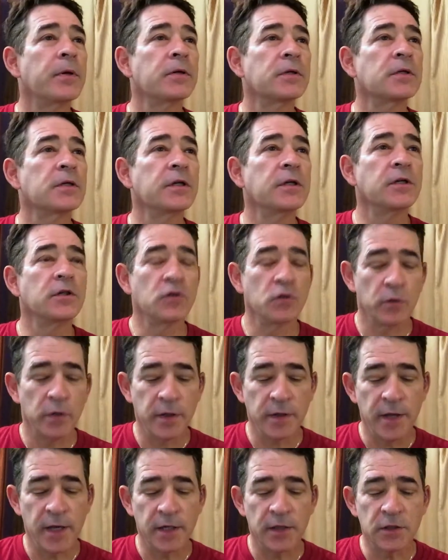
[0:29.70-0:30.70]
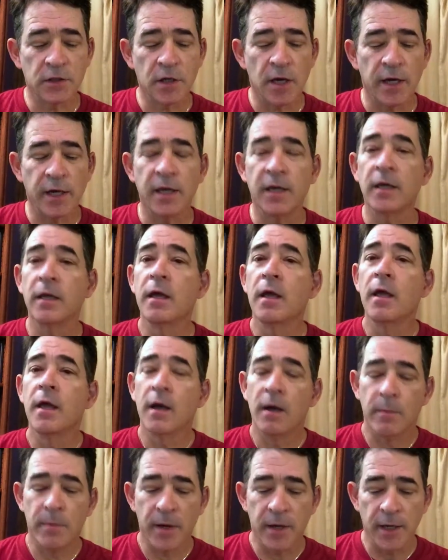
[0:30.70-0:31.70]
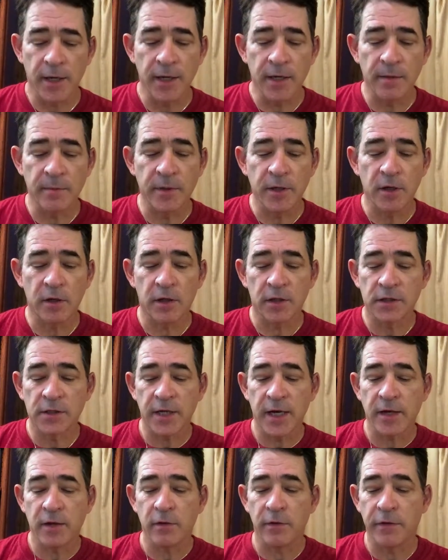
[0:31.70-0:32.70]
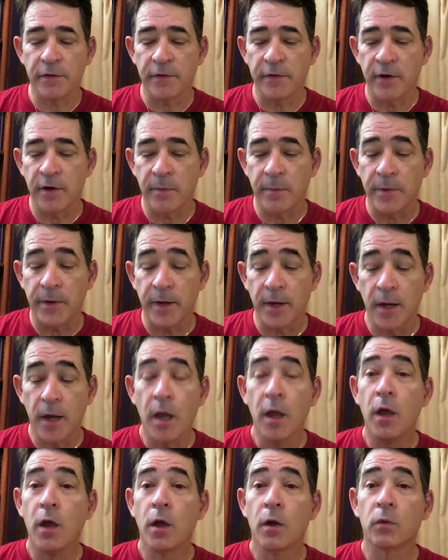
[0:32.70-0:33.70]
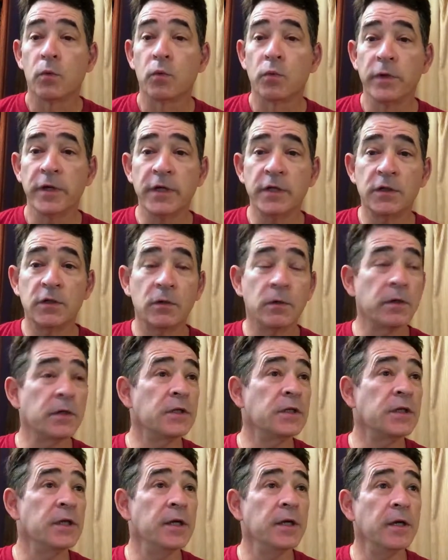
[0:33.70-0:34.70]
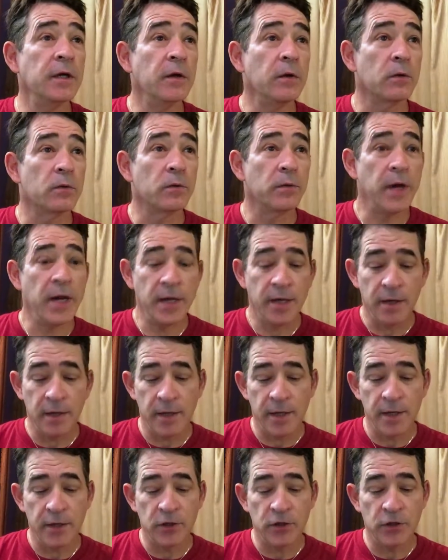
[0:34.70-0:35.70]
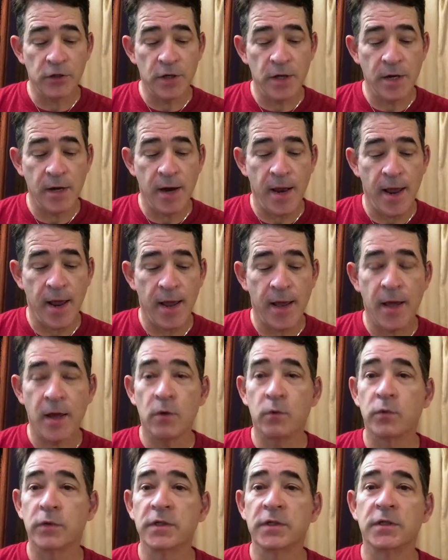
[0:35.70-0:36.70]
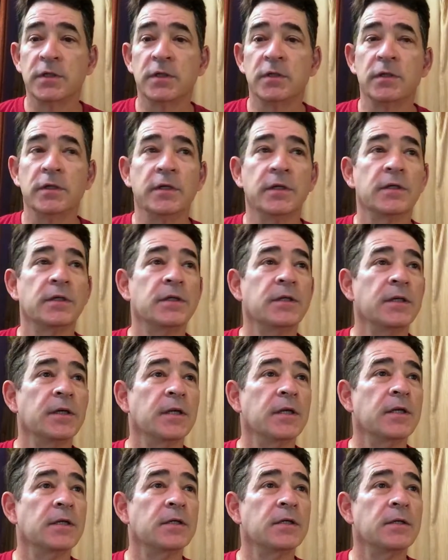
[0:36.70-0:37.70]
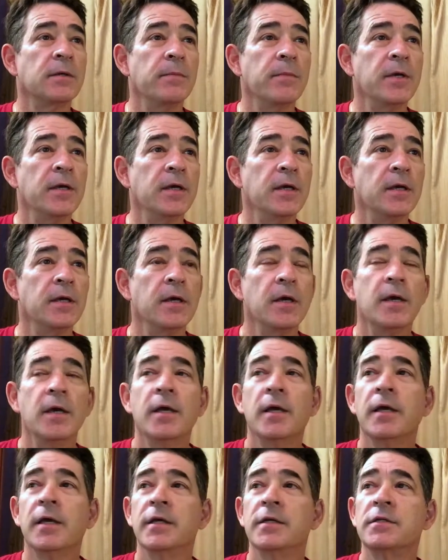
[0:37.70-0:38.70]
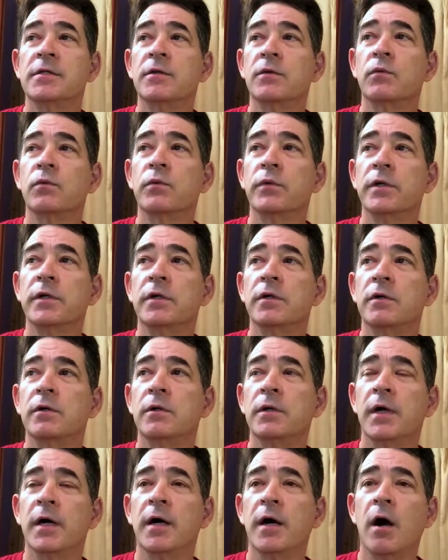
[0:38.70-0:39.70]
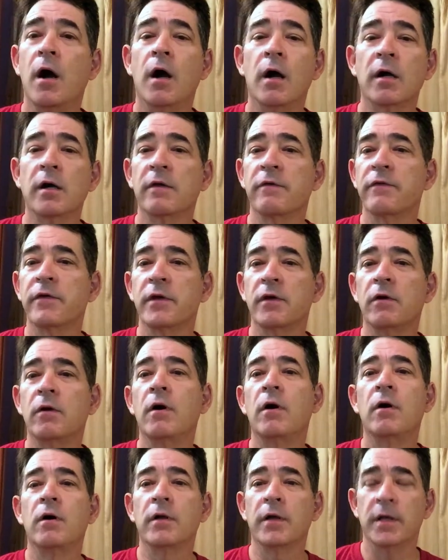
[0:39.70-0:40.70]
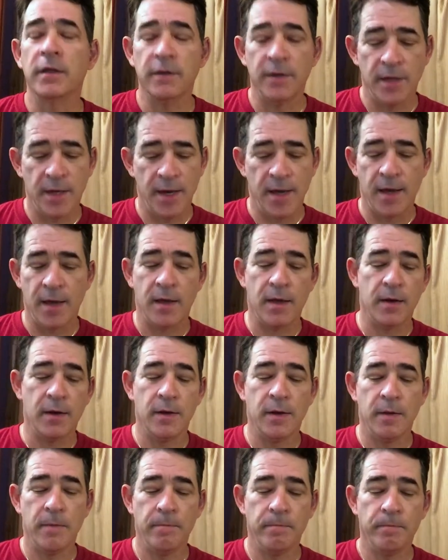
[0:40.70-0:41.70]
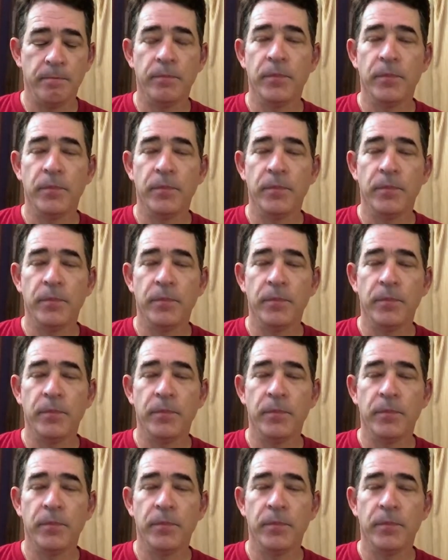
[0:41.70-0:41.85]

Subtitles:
personally enjoy, and that is talking about EMDR psychotherapy, resourcing, regulation, and resiliency. This, to me, is the real heart of it all in the end.